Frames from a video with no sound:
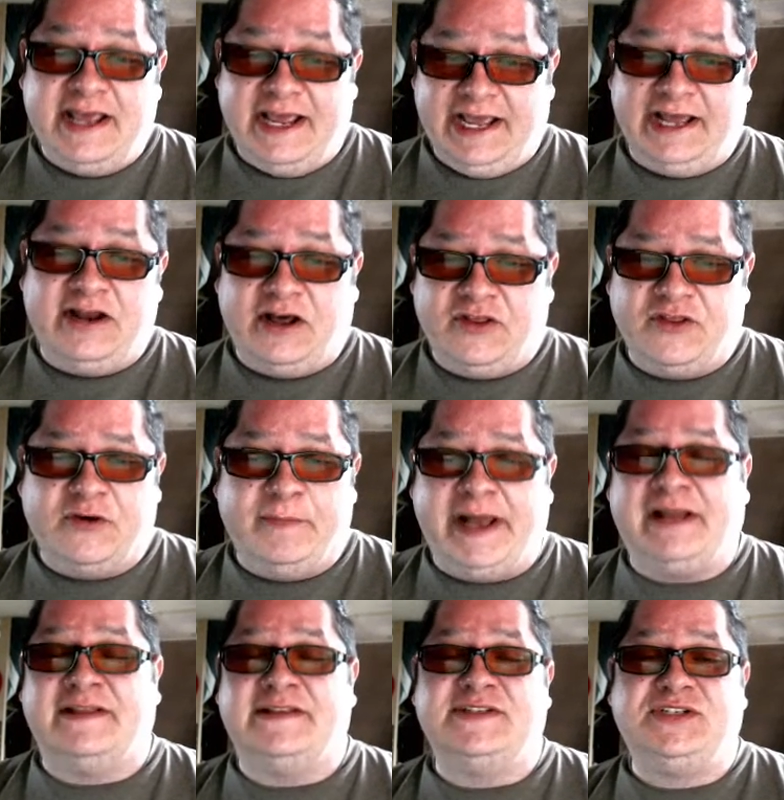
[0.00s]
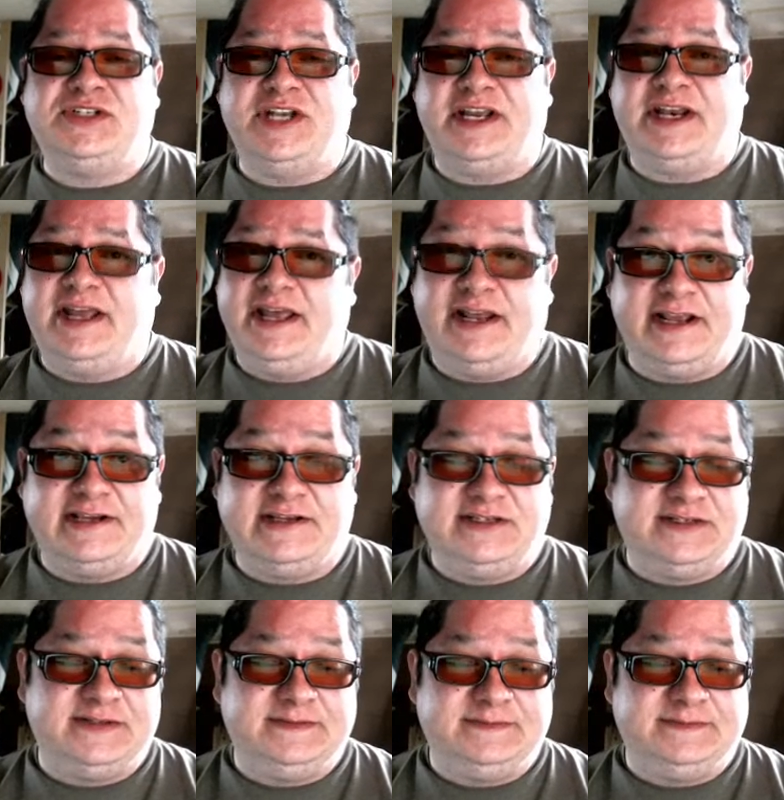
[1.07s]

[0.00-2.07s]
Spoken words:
and other balance sheet headaches.